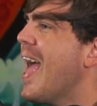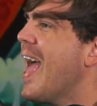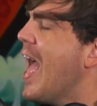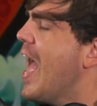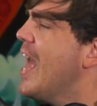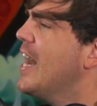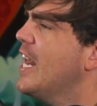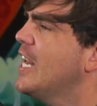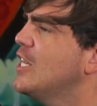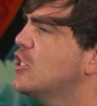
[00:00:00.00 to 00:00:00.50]

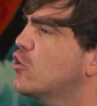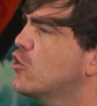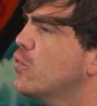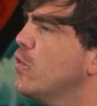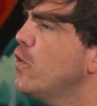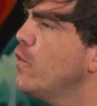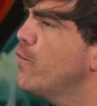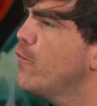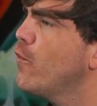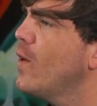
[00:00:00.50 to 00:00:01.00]
and a
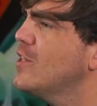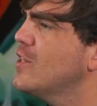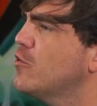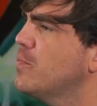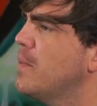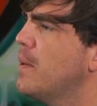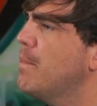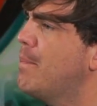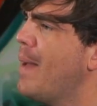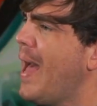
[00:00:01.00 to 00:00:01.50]
true
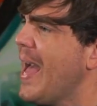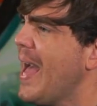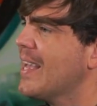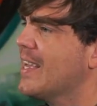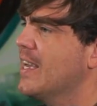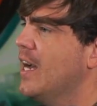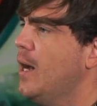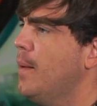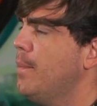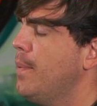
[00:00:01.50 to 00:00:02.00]
freshman
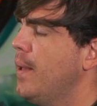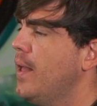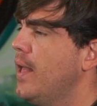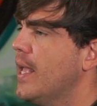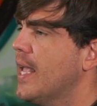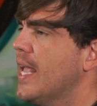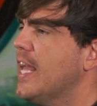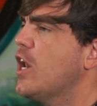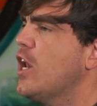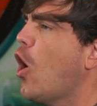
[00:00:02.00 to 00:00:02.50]
backup
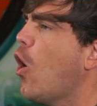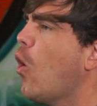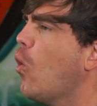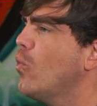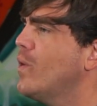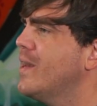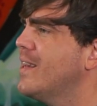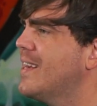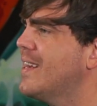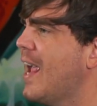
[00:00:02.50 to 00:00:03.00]
in
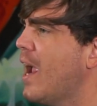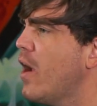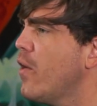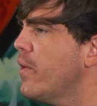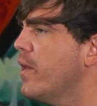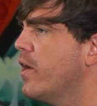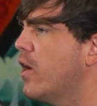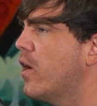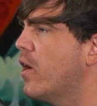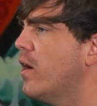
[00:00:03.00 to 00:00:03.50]
Holden
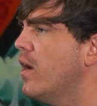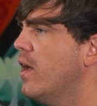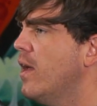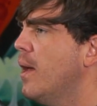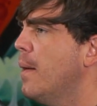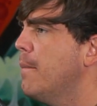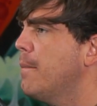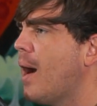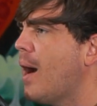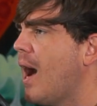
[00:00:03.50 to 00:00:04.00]
Gariner
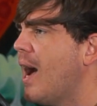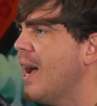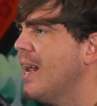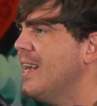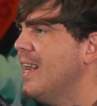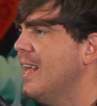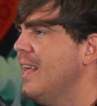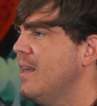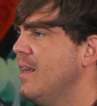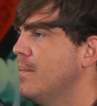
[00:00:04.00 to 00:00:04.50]
behind
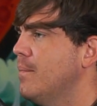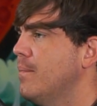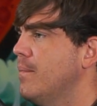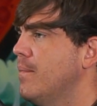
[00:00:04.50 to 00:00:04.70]
him.